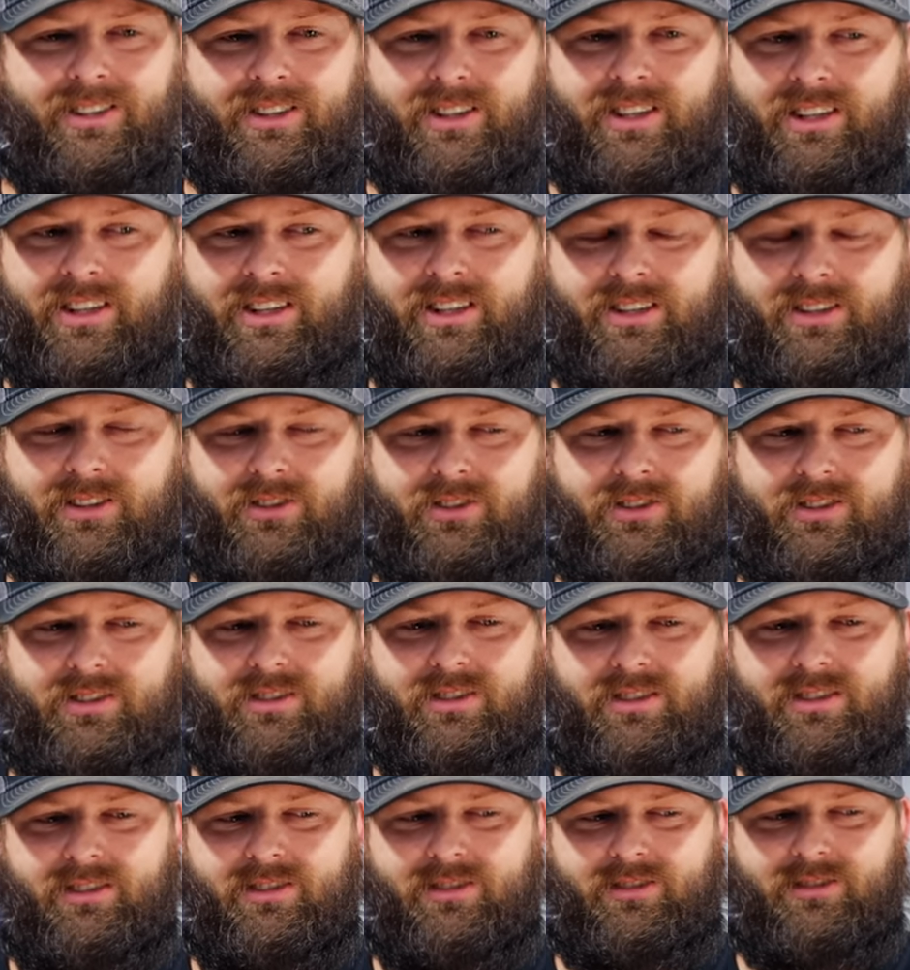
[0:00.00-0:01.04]
Uh,
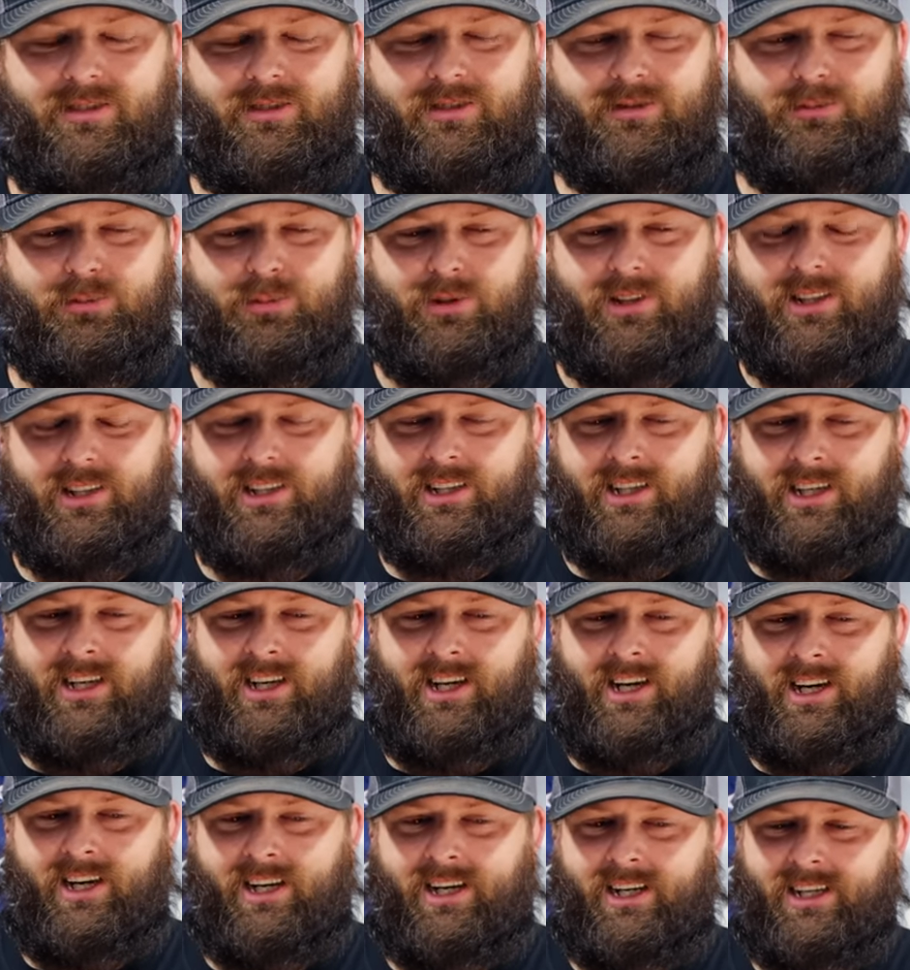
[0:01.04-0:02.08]
but
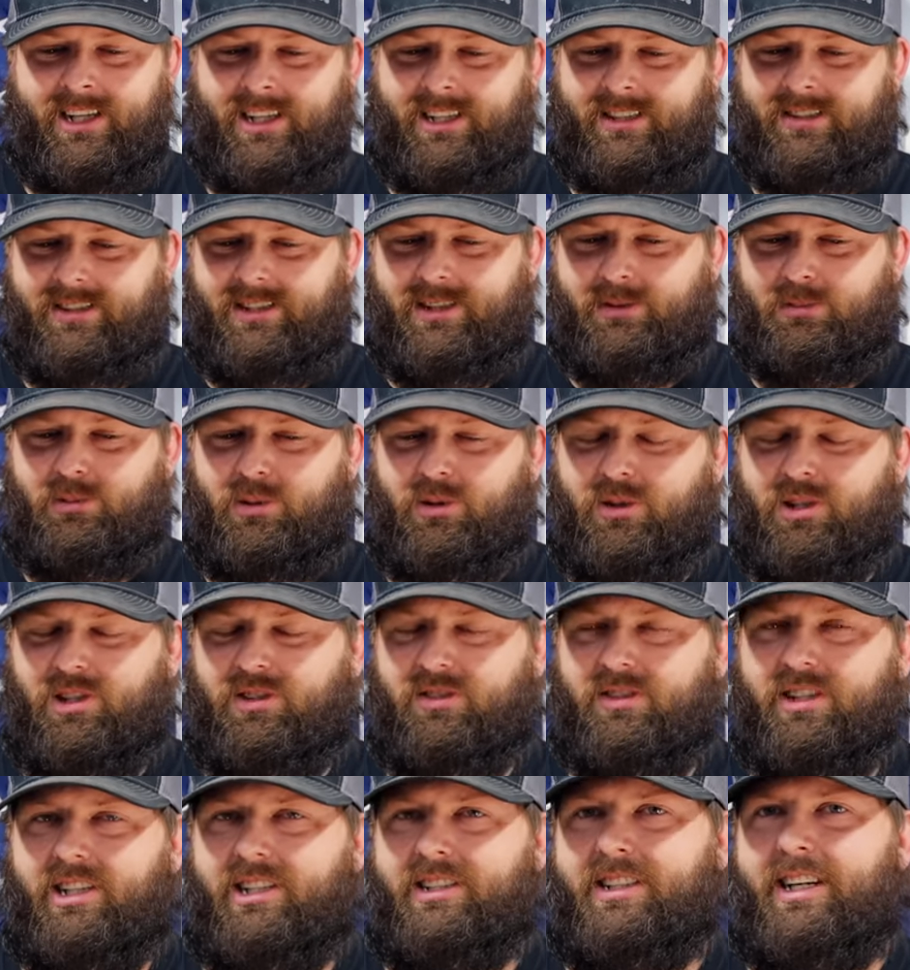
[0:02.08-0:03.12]
yeah, I, I, guess that's part of
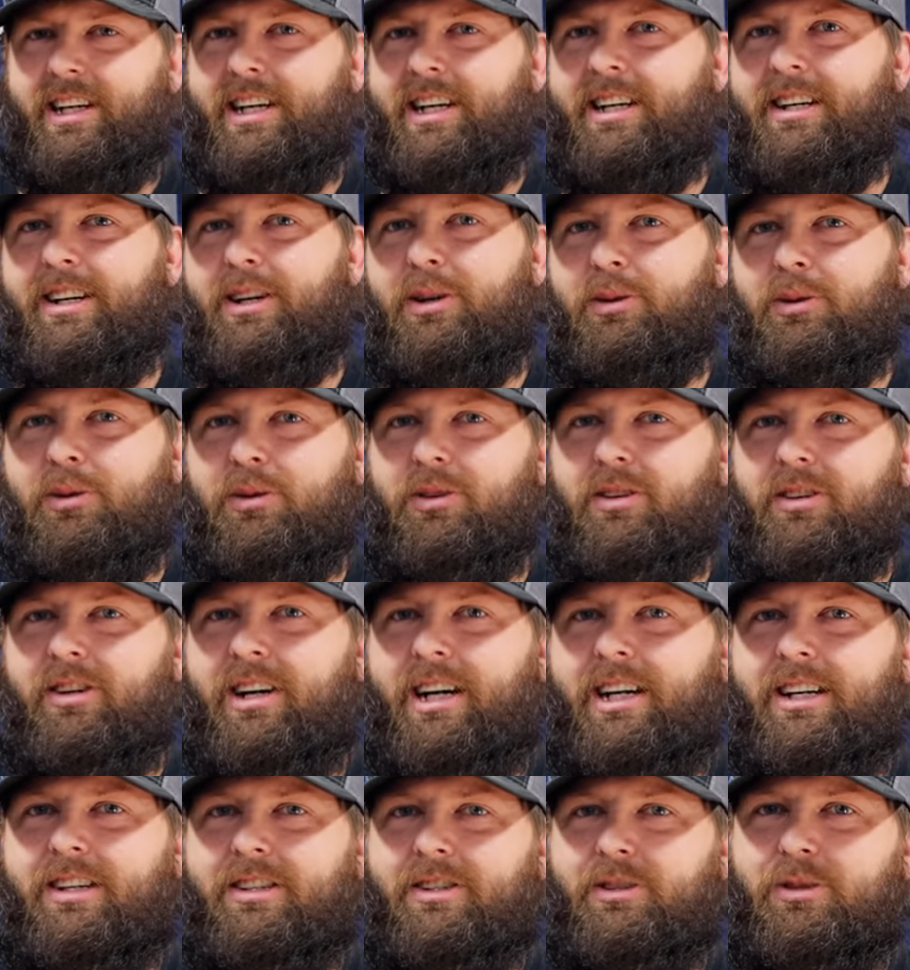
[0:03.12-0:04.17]
it. As they get older, their
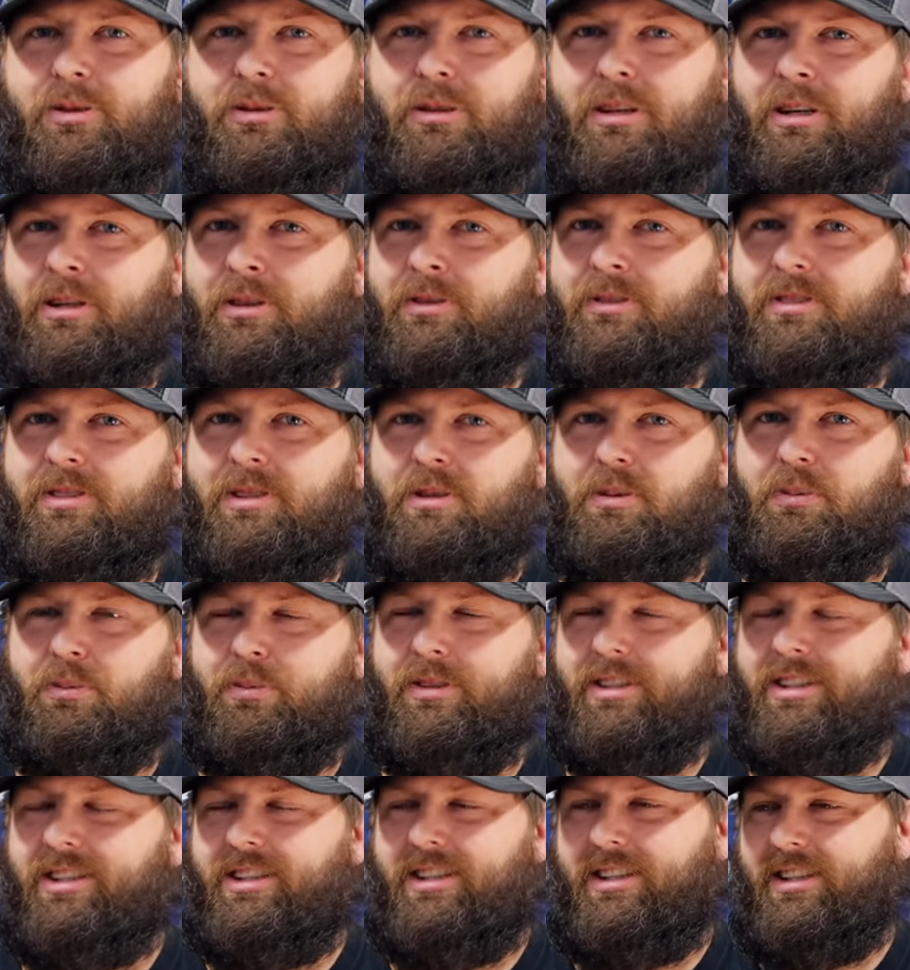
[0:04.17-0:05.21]
mm-hmm. attitude grows a little.
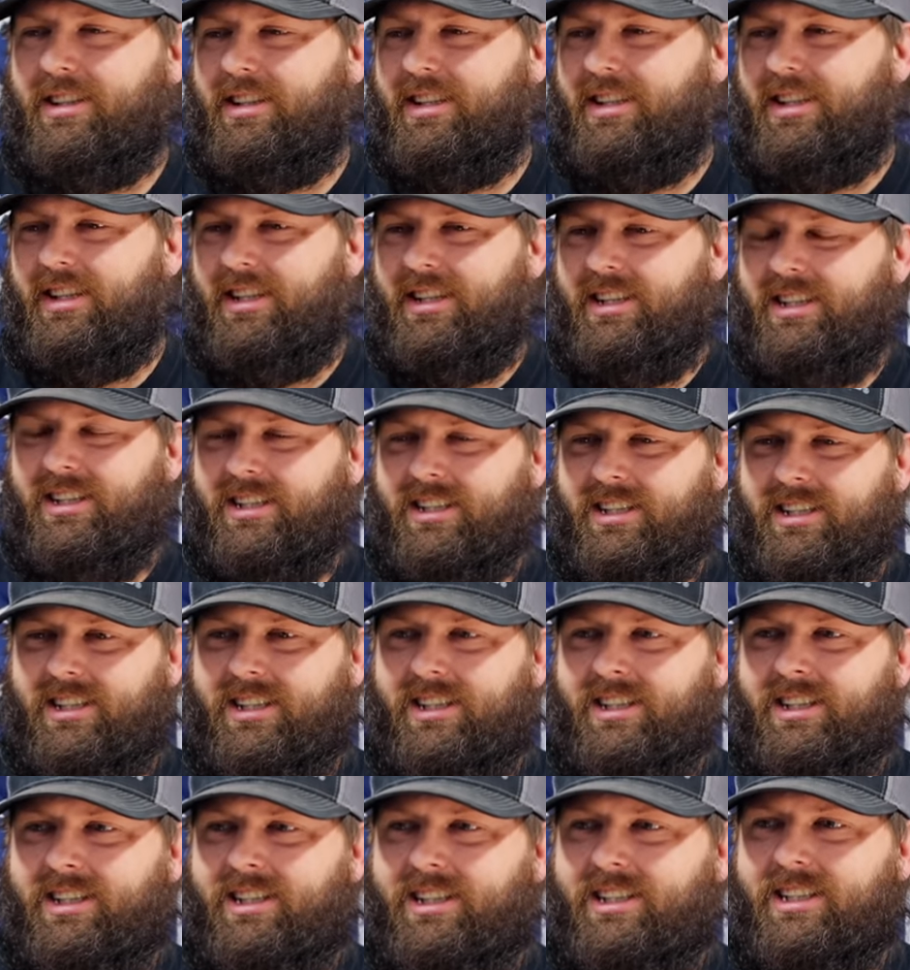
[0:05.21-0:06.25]
But yeah,
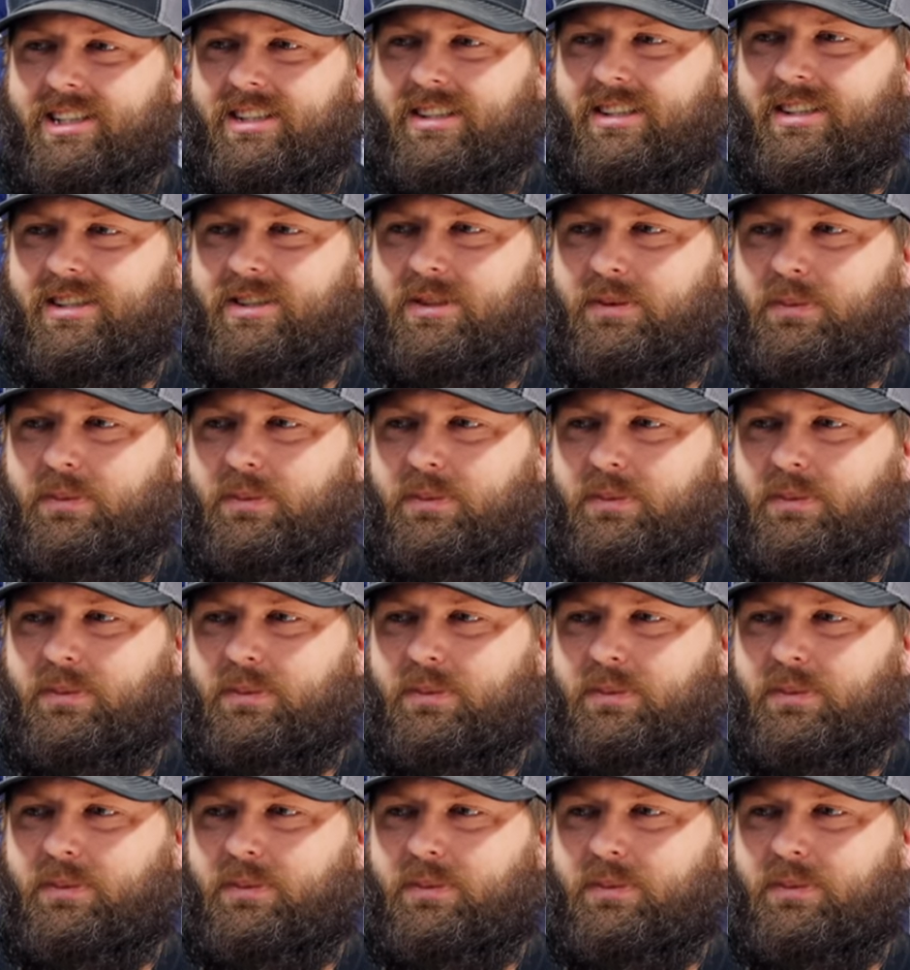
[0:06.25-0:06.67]
yeah, he. Uh,